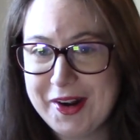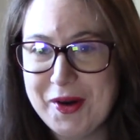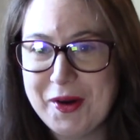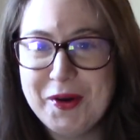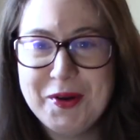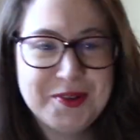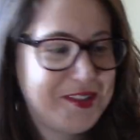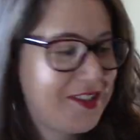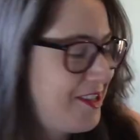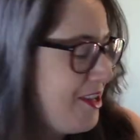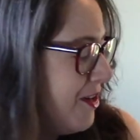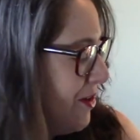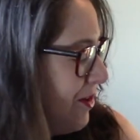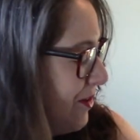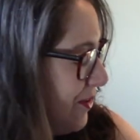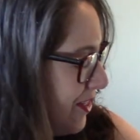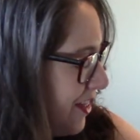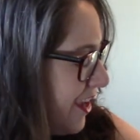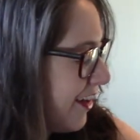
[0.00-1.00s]
home, so
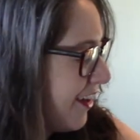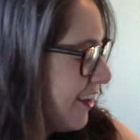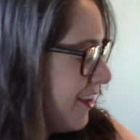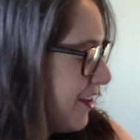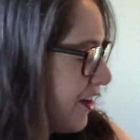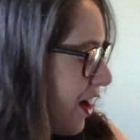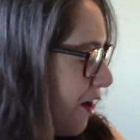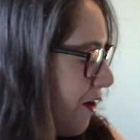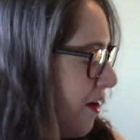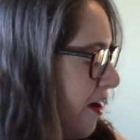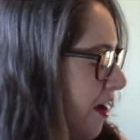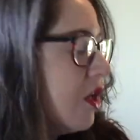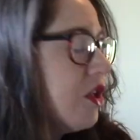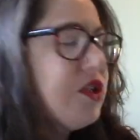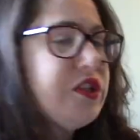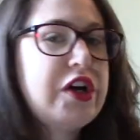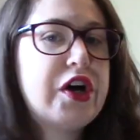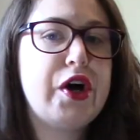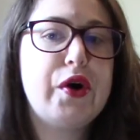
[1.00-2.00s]
there you go.
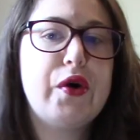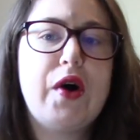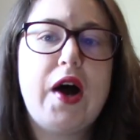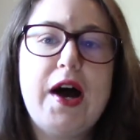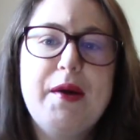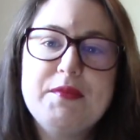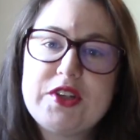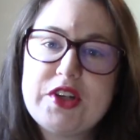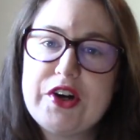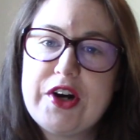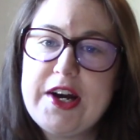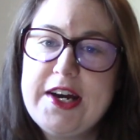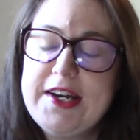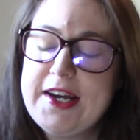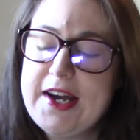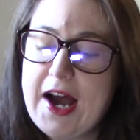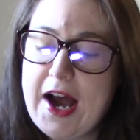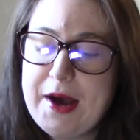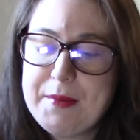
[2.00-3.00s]
So I'm
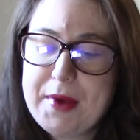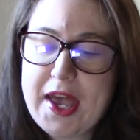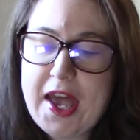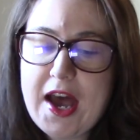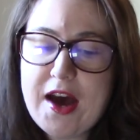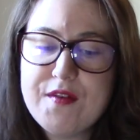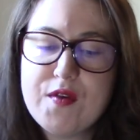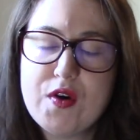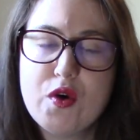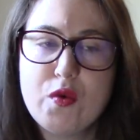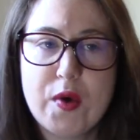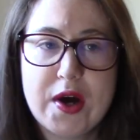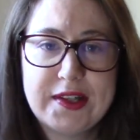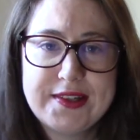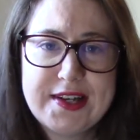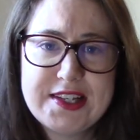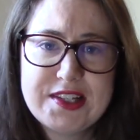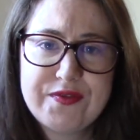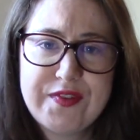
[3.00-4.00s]
sorry I may have one
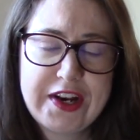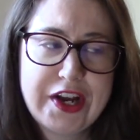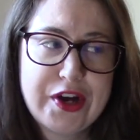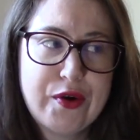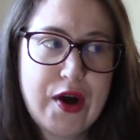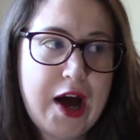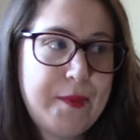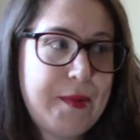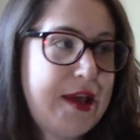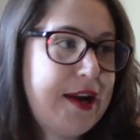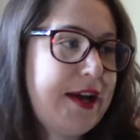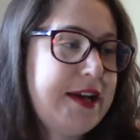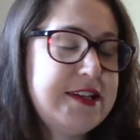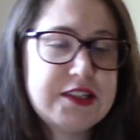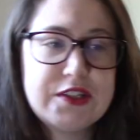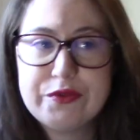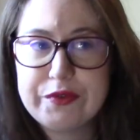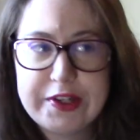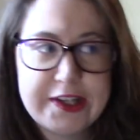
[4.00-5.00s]
less video up and I
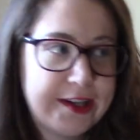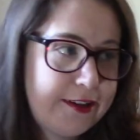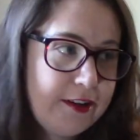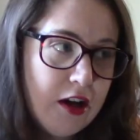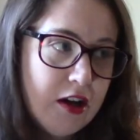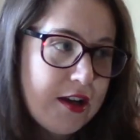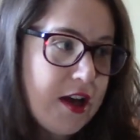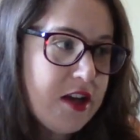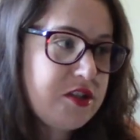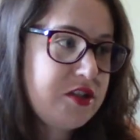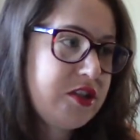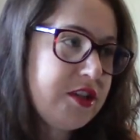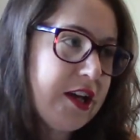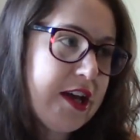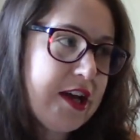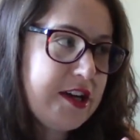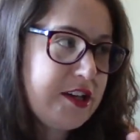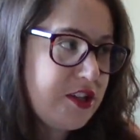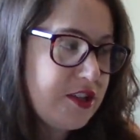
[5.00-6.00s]
didn't read it all
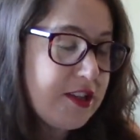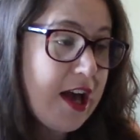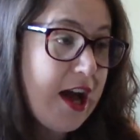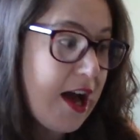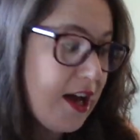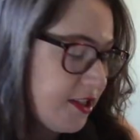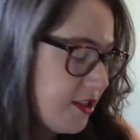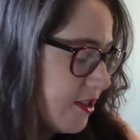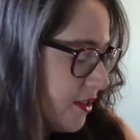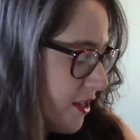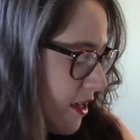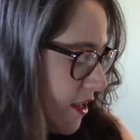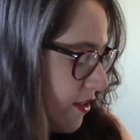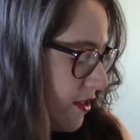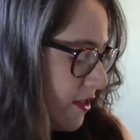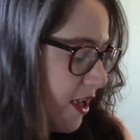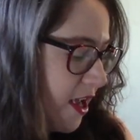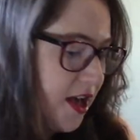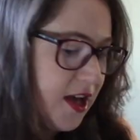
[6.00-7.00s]
yesterday. I just had to take
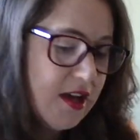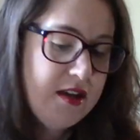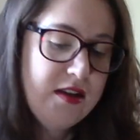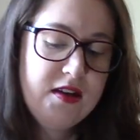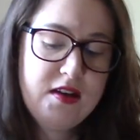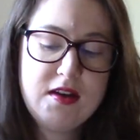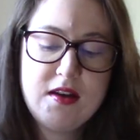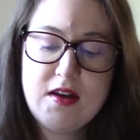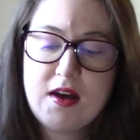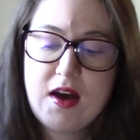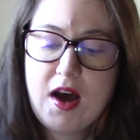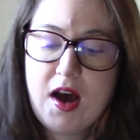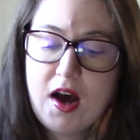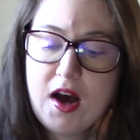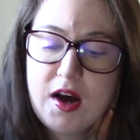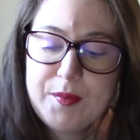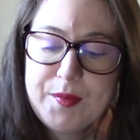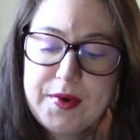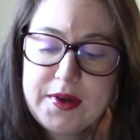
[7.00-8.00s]
the day.
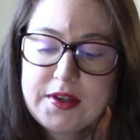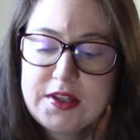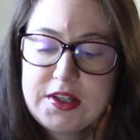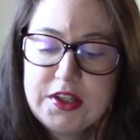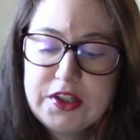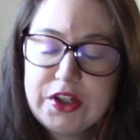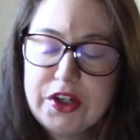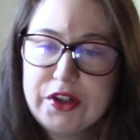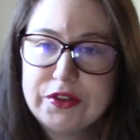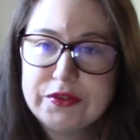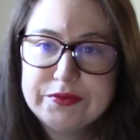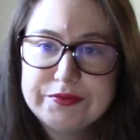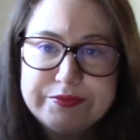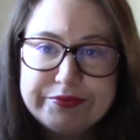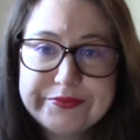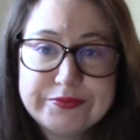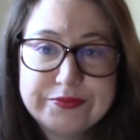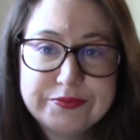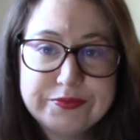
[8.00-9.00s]
Um, you know,
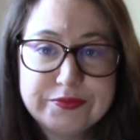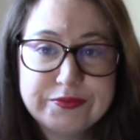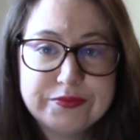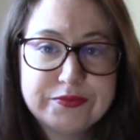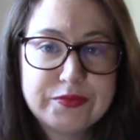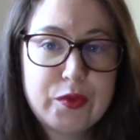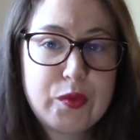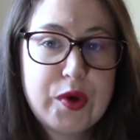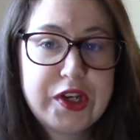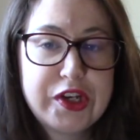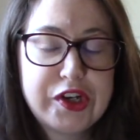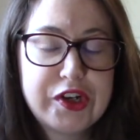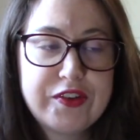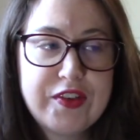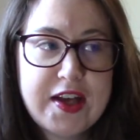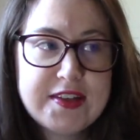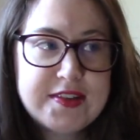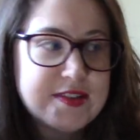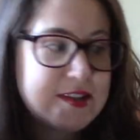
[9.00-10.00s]
when you're in
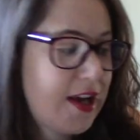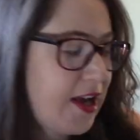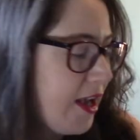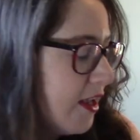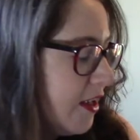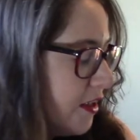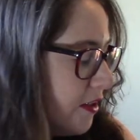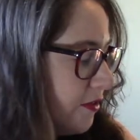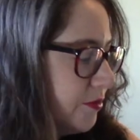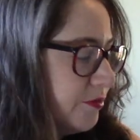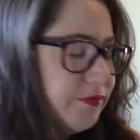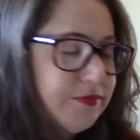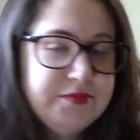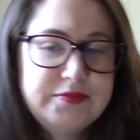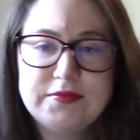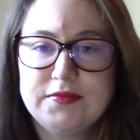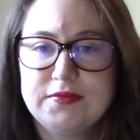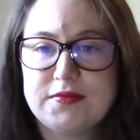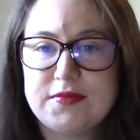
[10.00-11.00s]
that state,
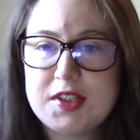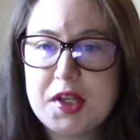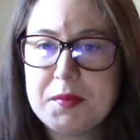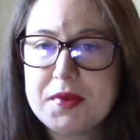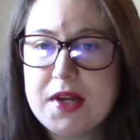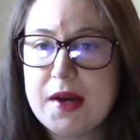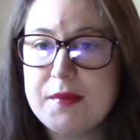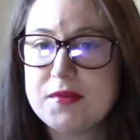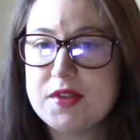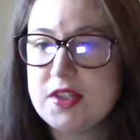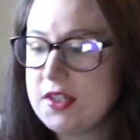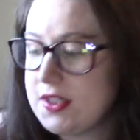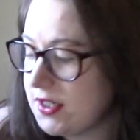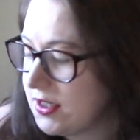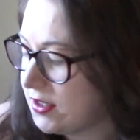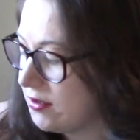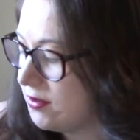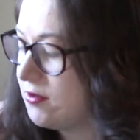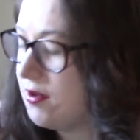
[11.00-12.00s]
sometimes you need
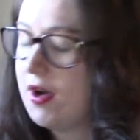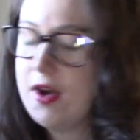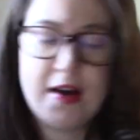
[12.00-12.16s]
to